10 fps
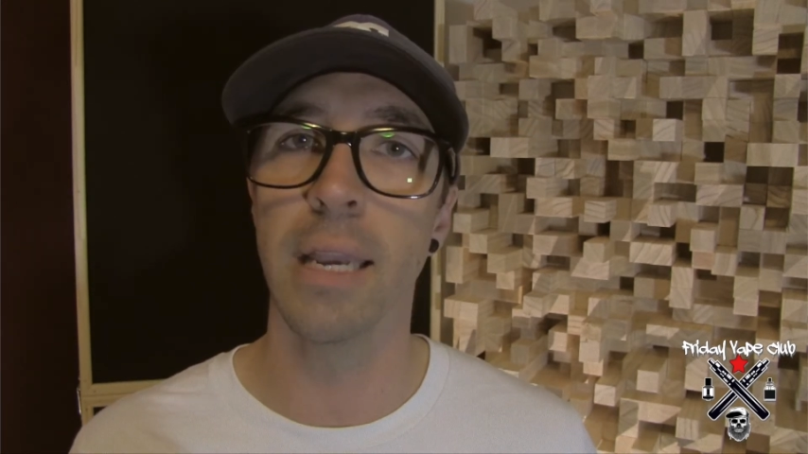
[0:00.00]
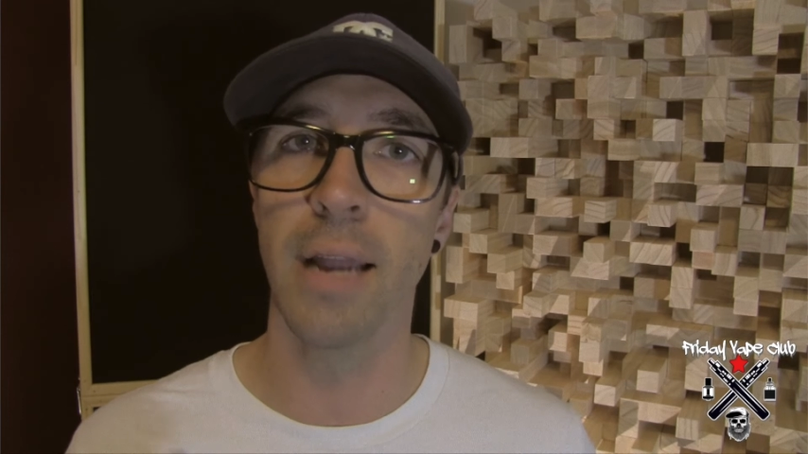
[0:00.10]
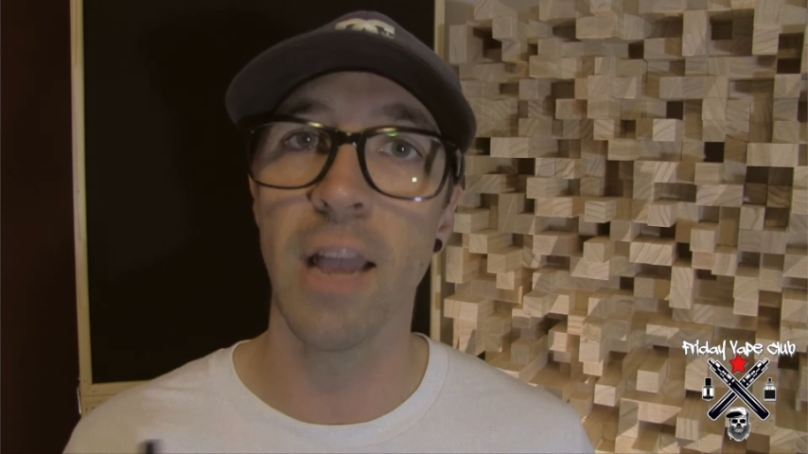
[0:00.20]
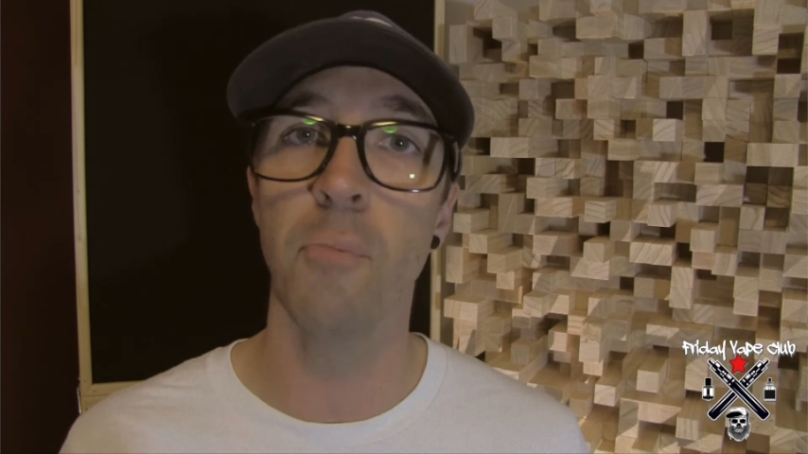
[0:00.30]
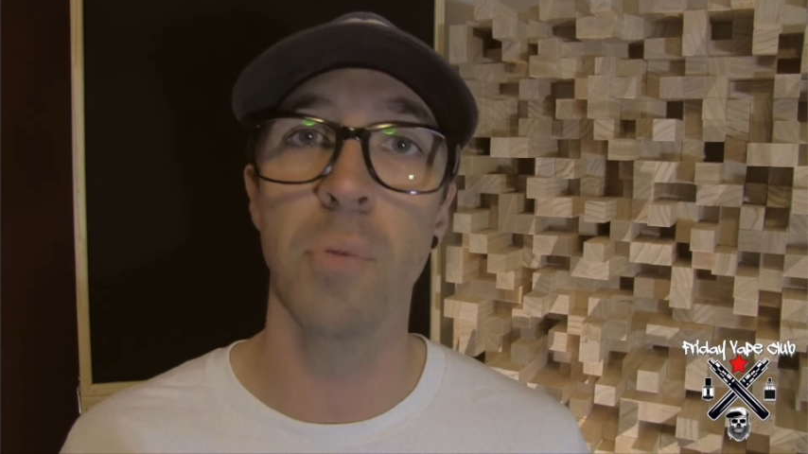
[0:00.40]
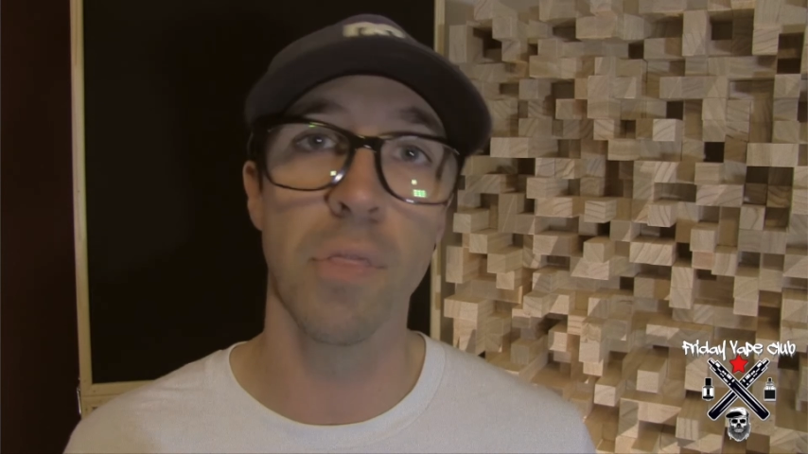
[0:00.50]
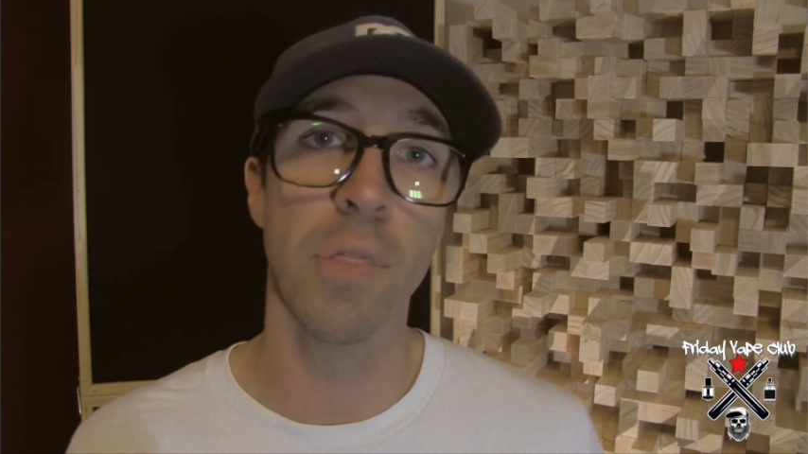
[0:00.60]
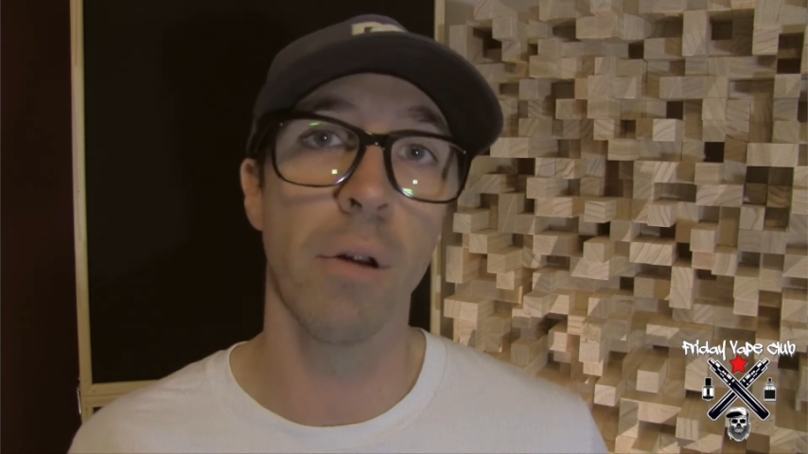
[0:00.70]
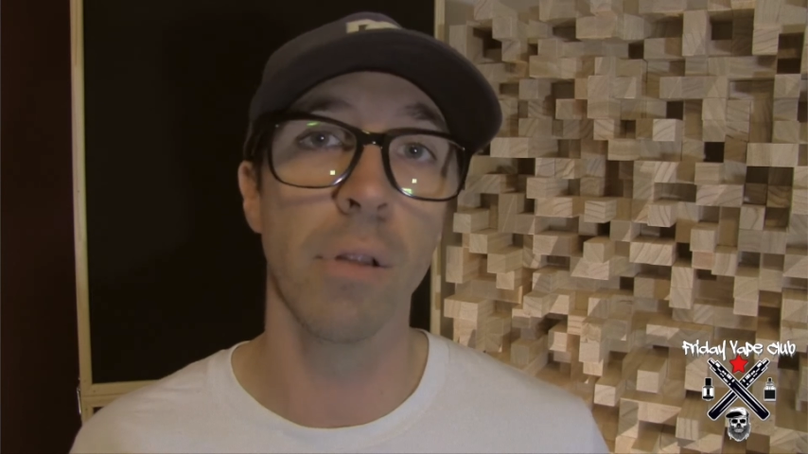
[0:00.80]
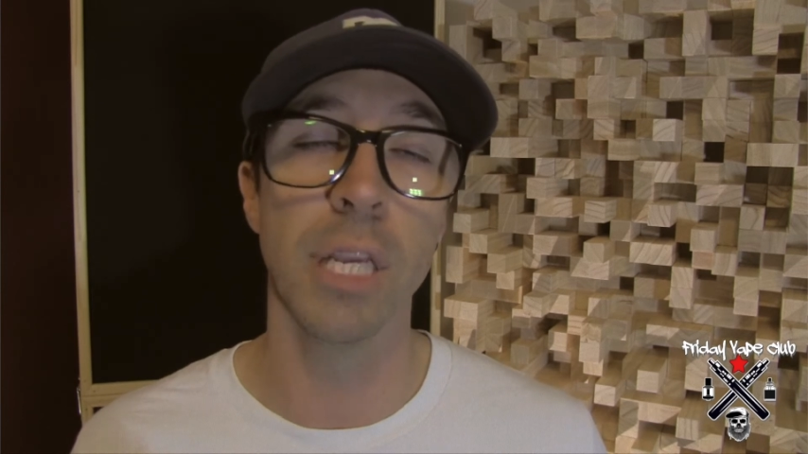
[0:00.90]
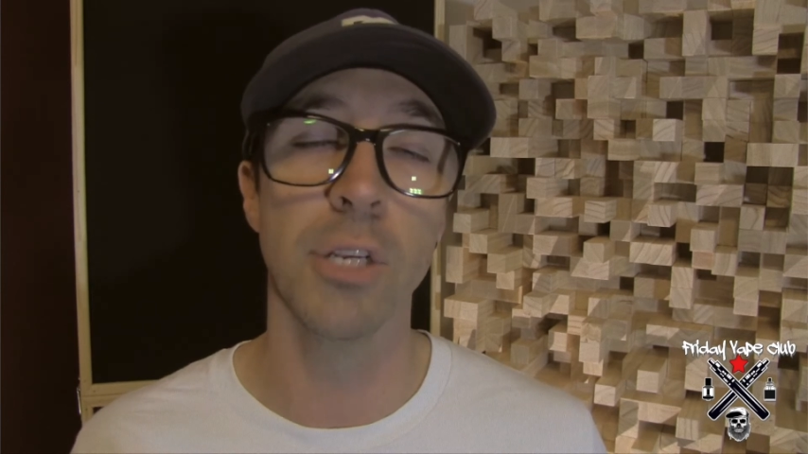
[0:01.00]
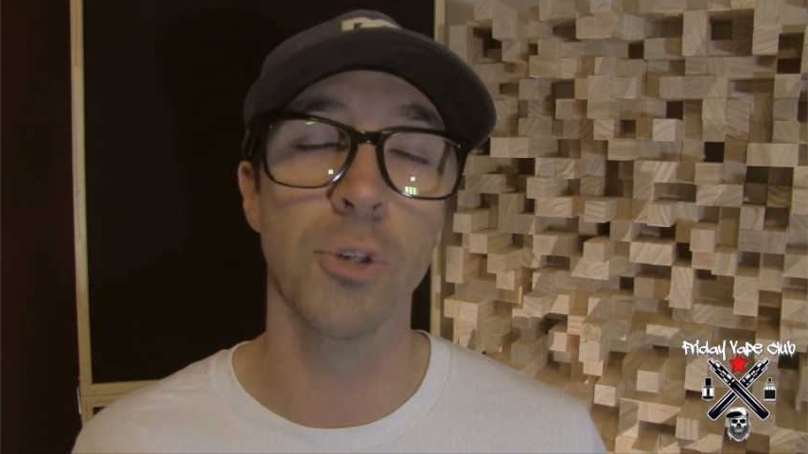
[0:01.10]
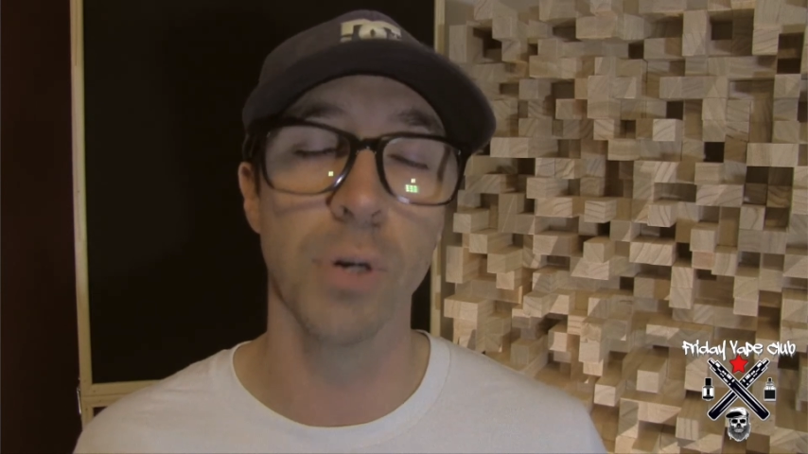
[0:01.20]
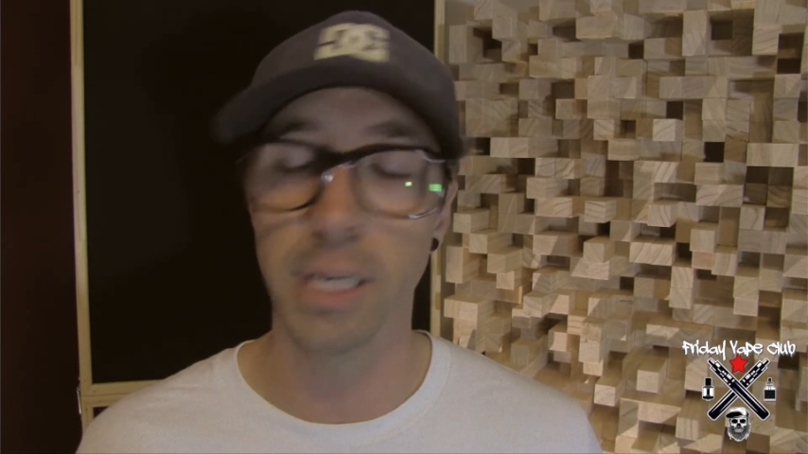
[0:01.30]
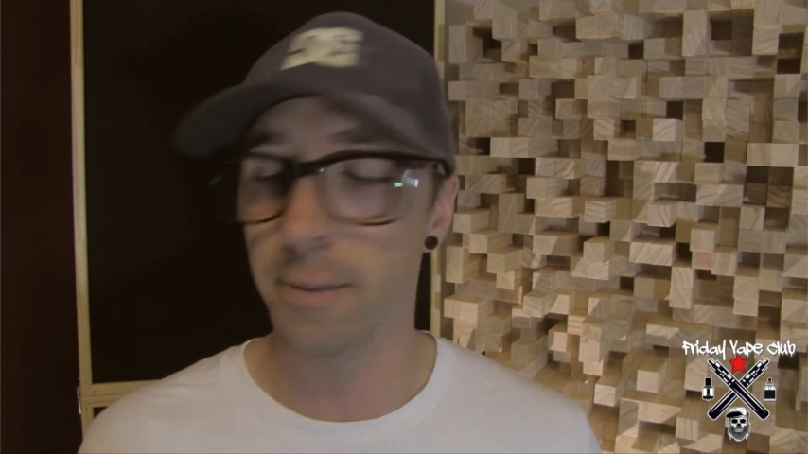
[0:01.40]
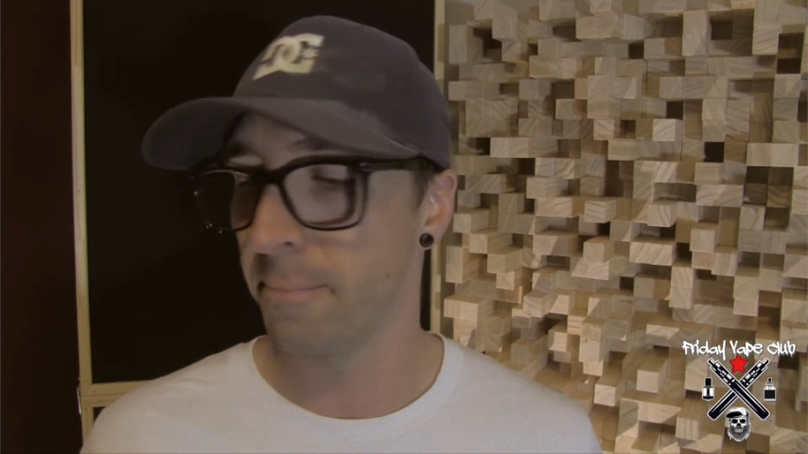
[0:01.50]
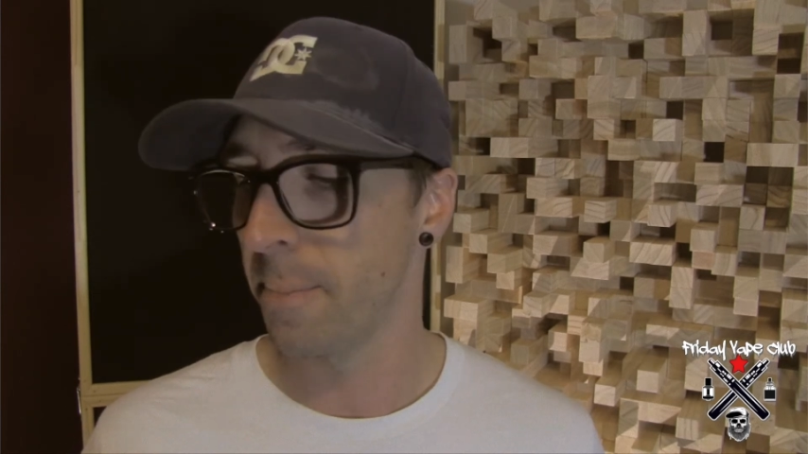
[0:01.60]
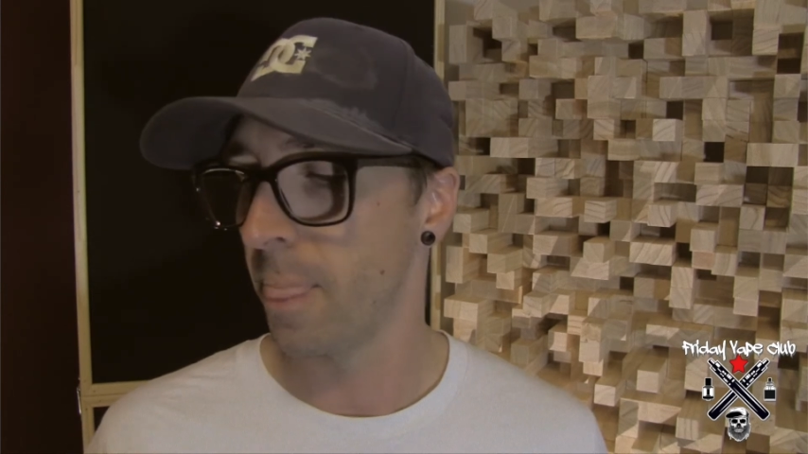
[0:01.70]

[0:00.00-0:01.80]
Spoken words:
and I have been thoroughly enjoying it.